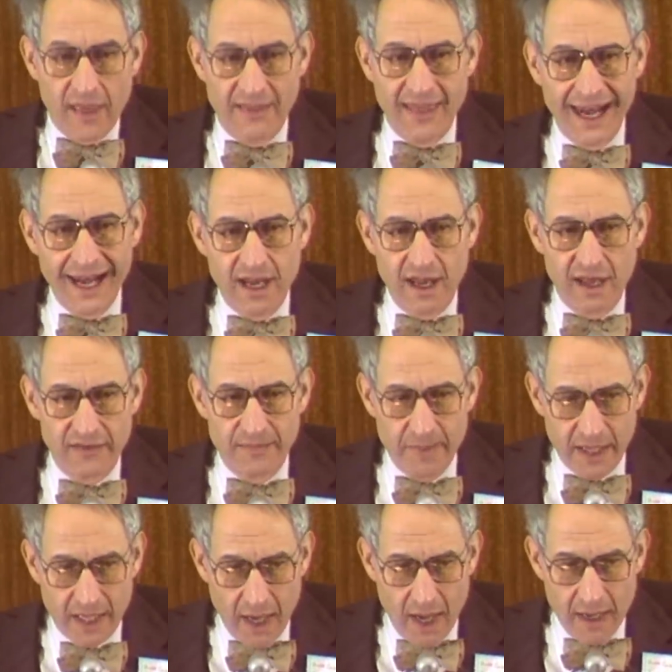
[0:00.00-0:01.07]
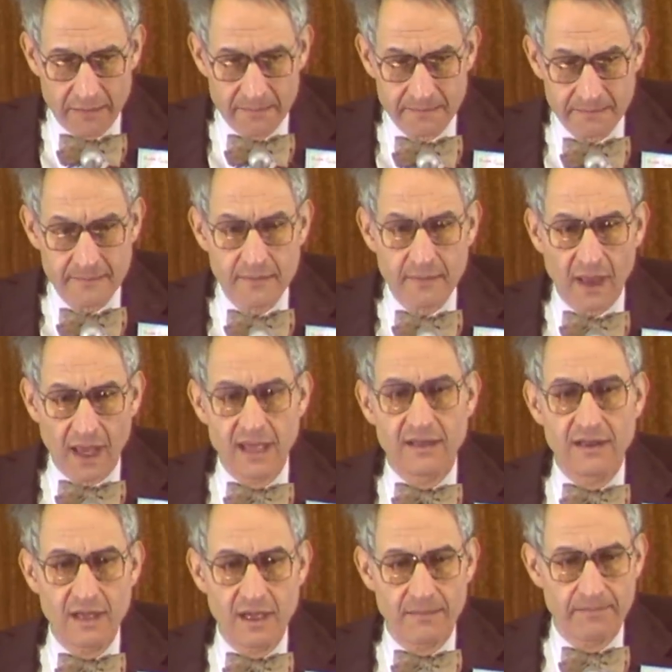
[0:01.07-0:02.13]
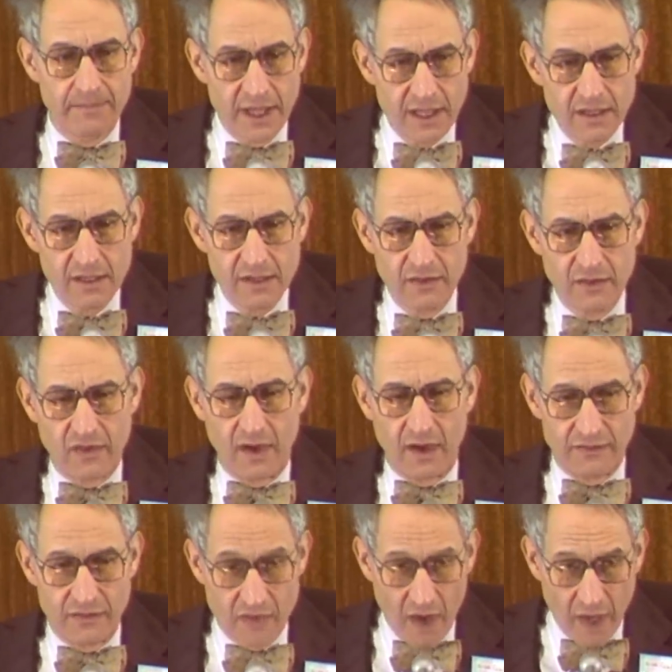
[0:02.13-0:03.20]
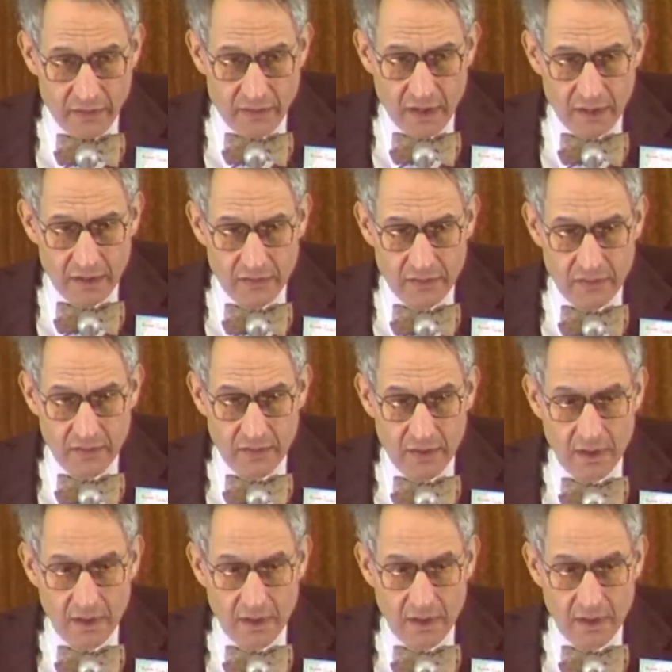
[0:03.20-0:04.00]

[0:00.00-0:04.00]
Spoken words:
Than it has become in the opinions of judges